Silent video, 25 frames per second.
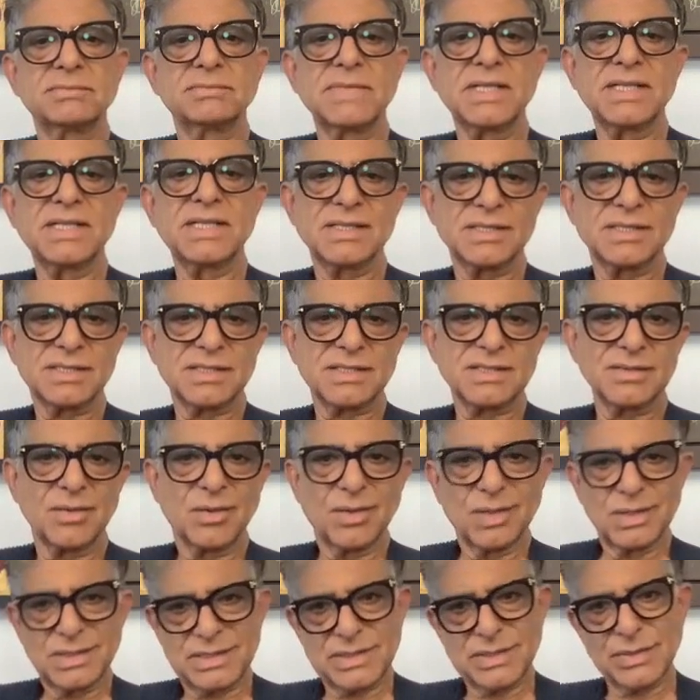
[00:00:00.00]
is
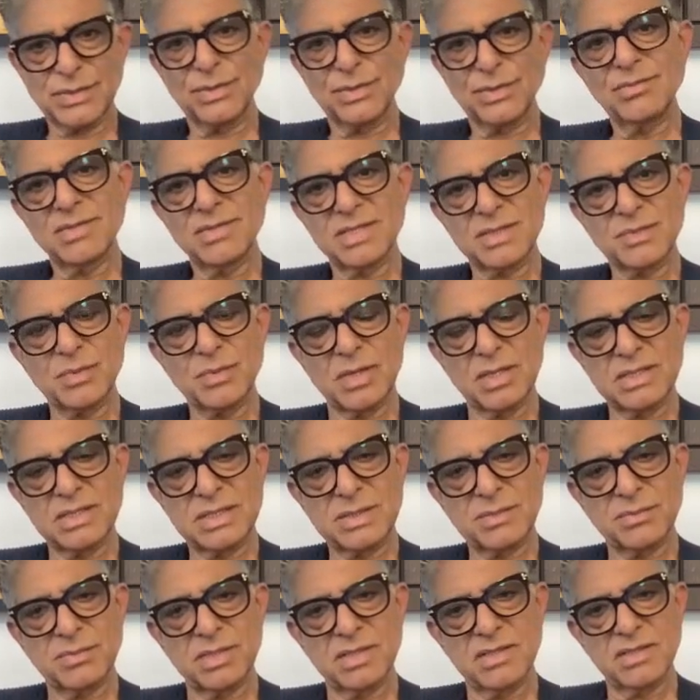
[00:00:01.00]
also
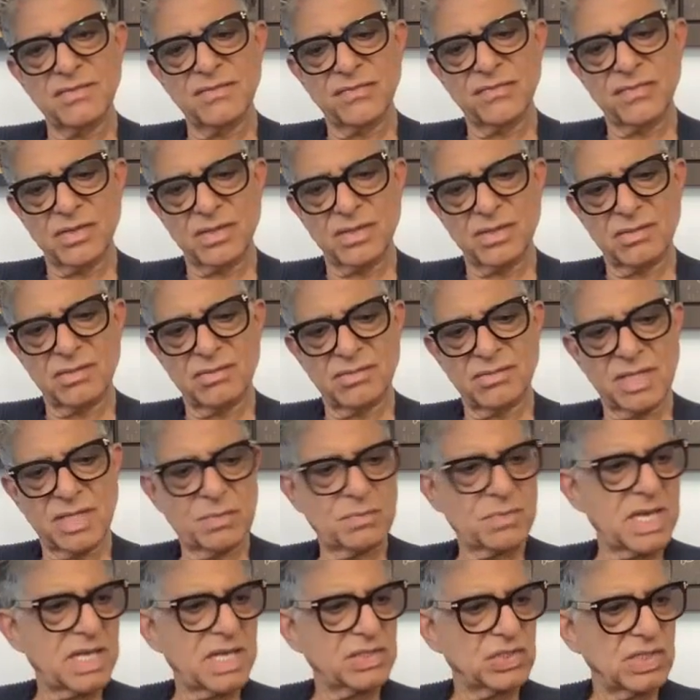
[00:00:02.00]
responsible for
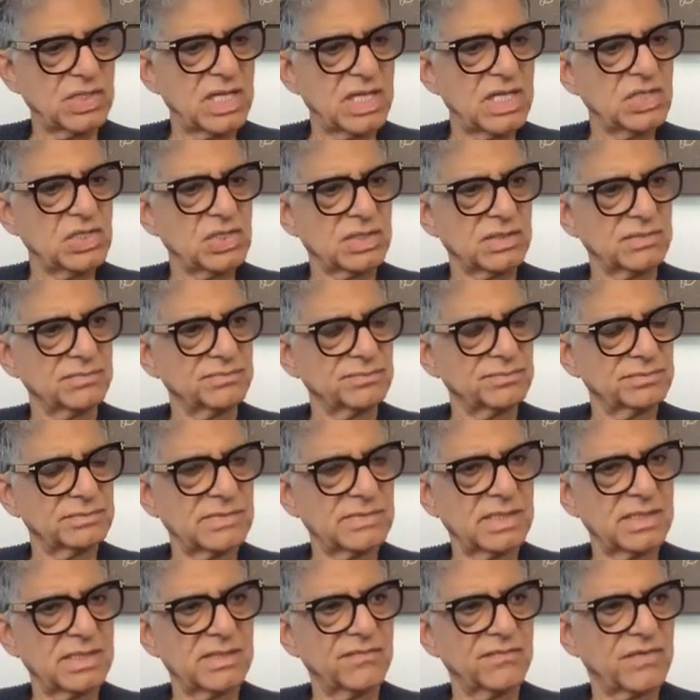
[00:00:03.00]
imagination.
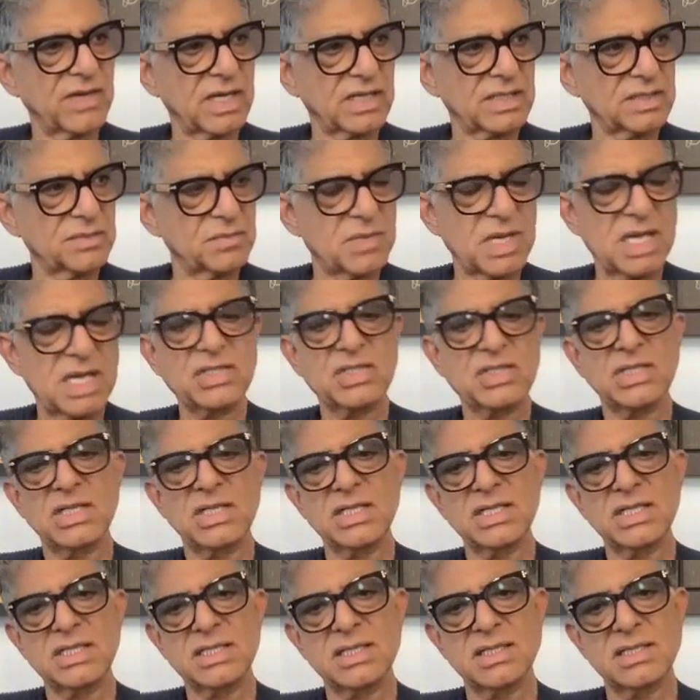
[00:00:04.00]
In fact,
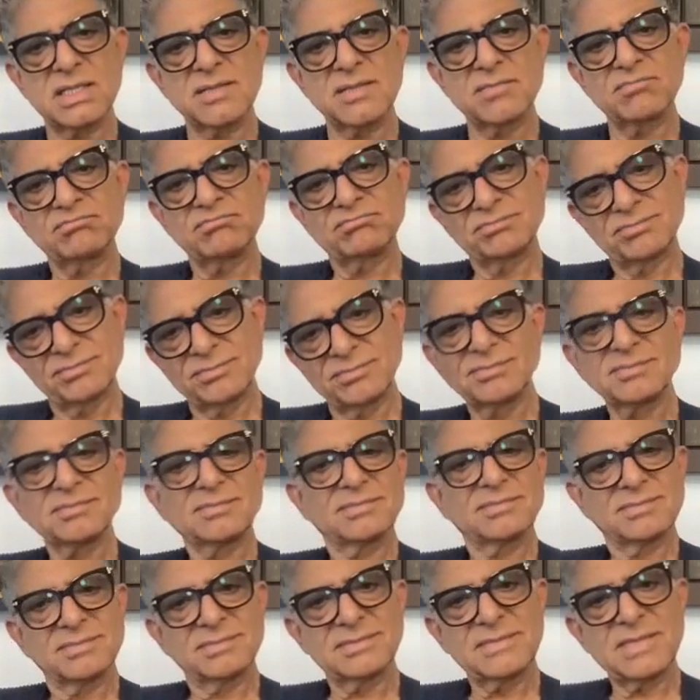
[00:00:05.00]
imagination
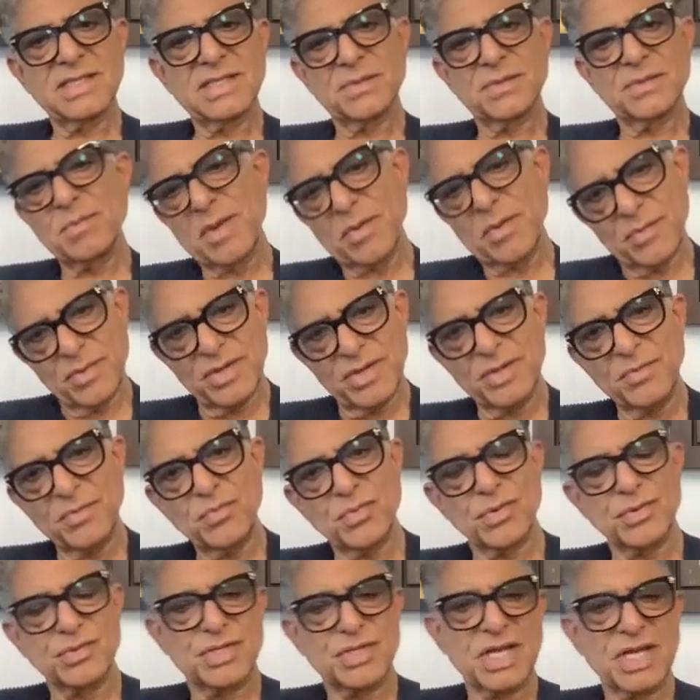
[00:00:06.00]
is memory
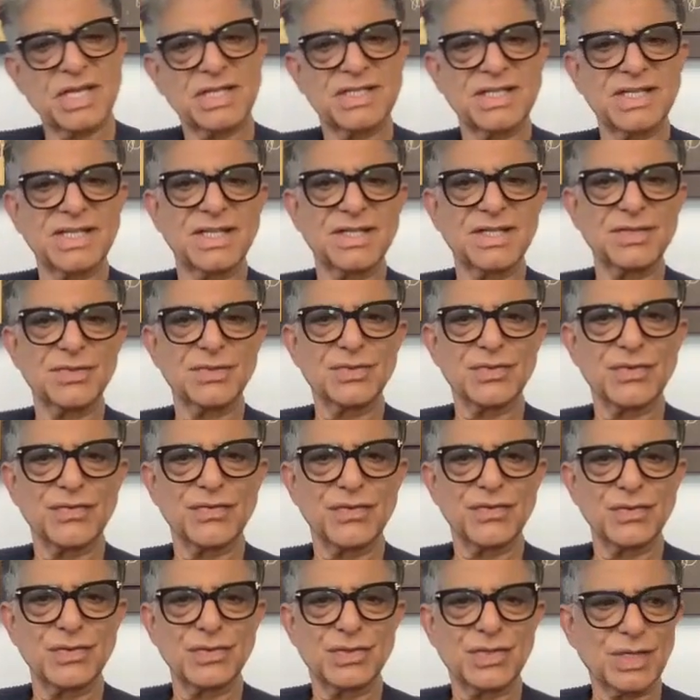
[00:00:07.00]
projecting into the
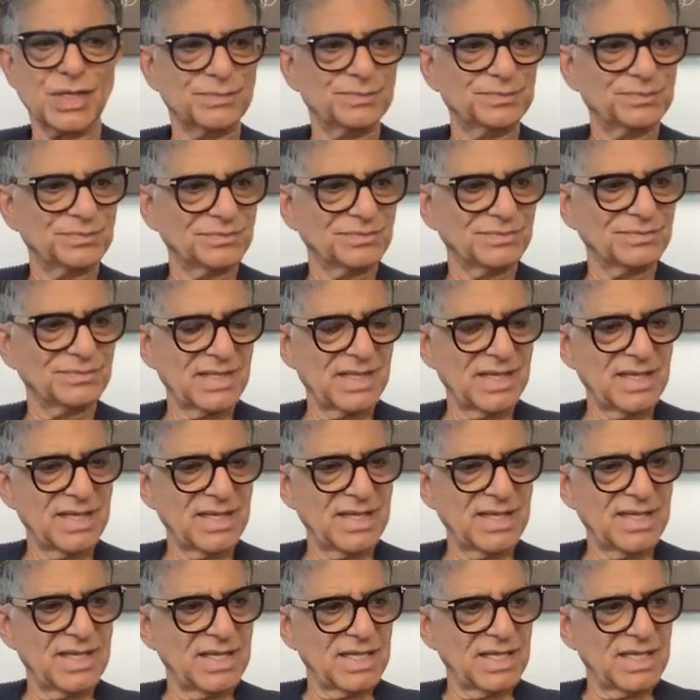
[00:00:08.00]
future.
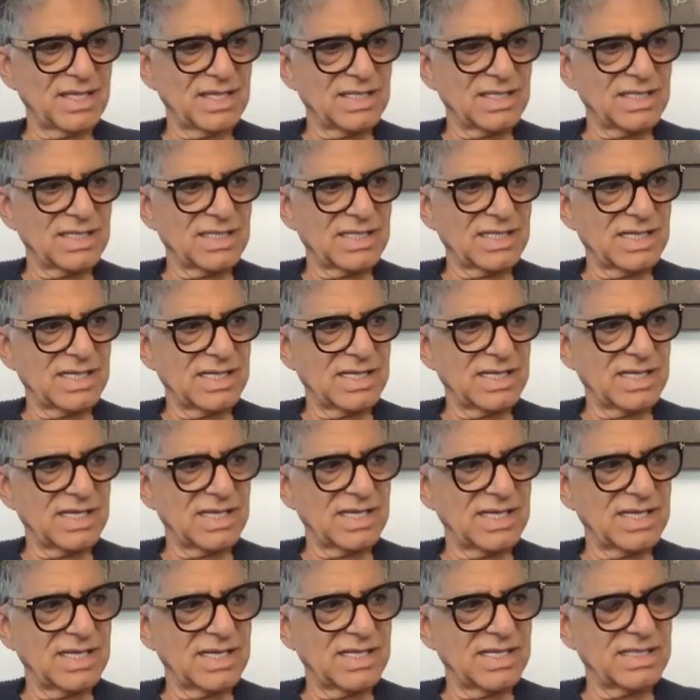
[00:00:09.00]

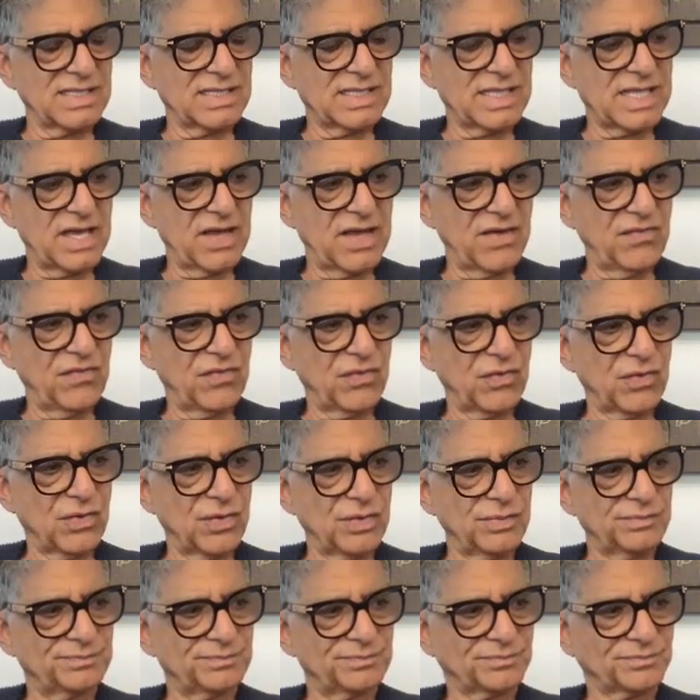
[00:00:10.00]
And
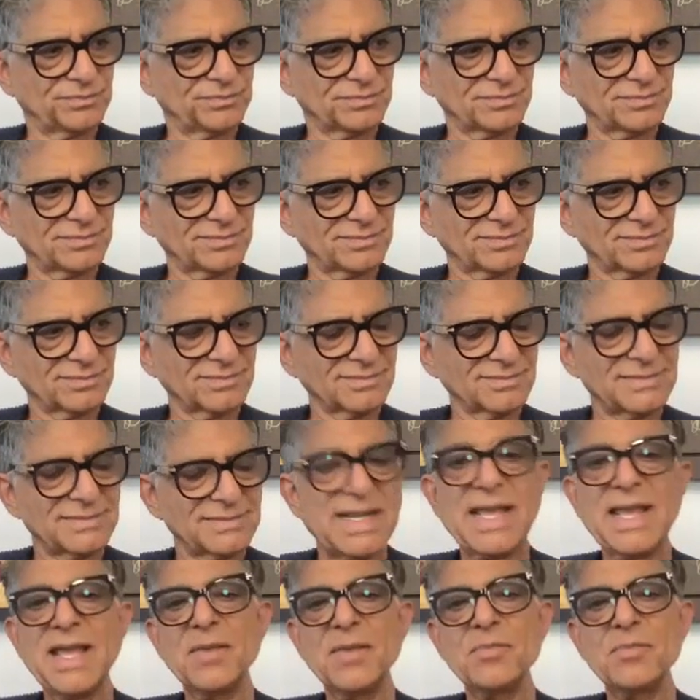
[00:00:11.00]
therefore,
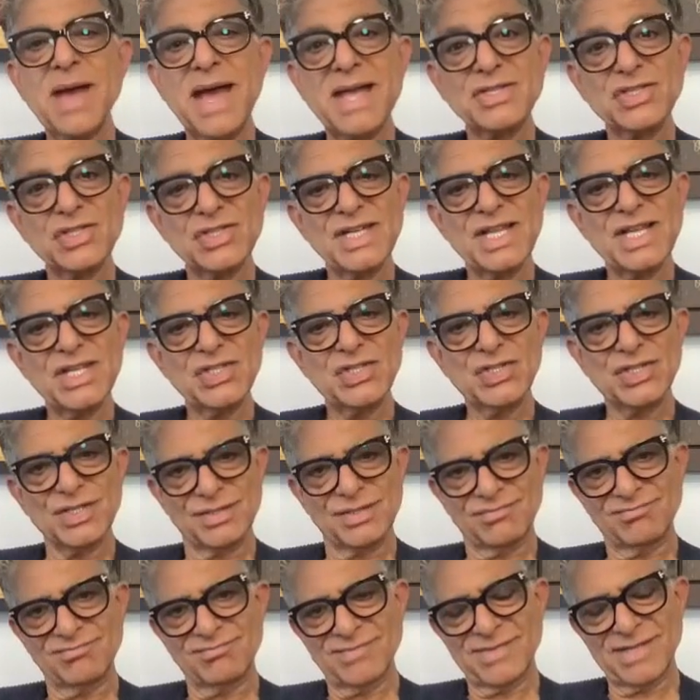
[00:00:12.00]

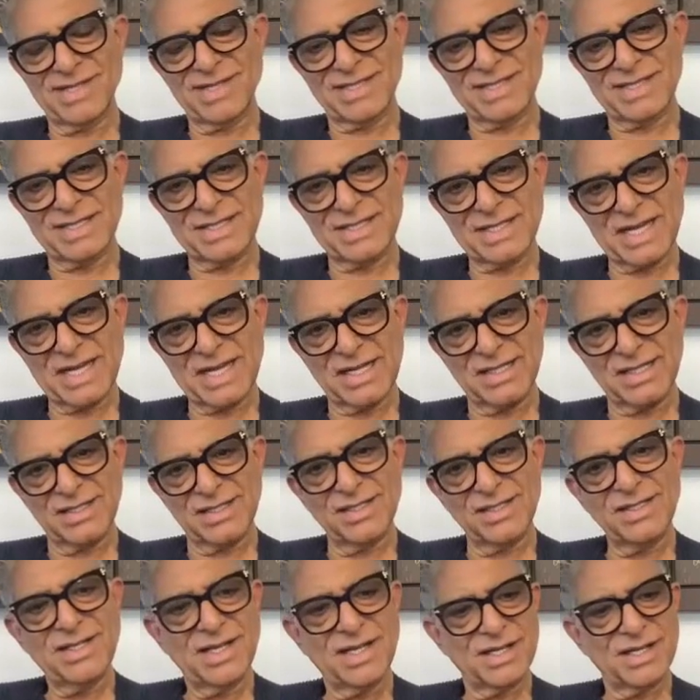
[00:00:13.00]
imagination is entangled